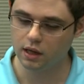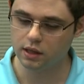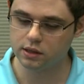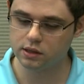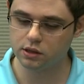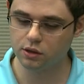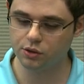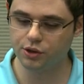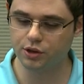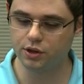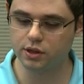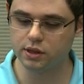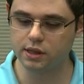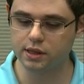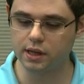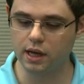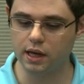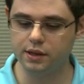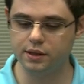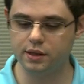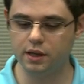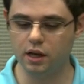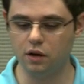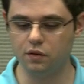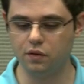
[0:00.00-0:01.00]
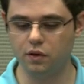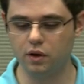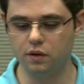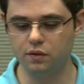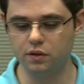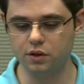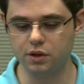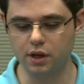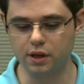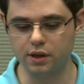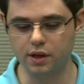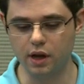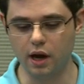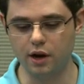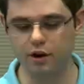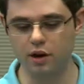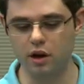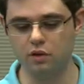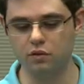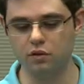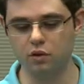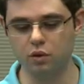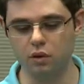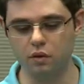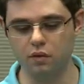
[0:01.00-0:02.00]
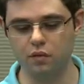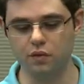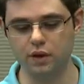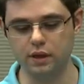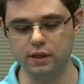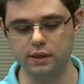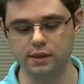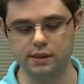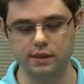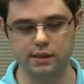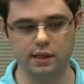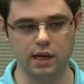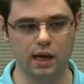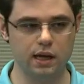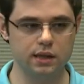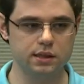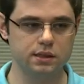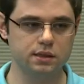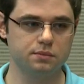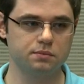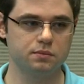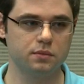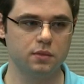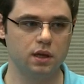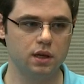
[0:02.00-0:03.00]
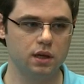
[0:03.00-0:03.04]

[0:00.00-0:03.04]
So there is an idea of having an array view with fixed size.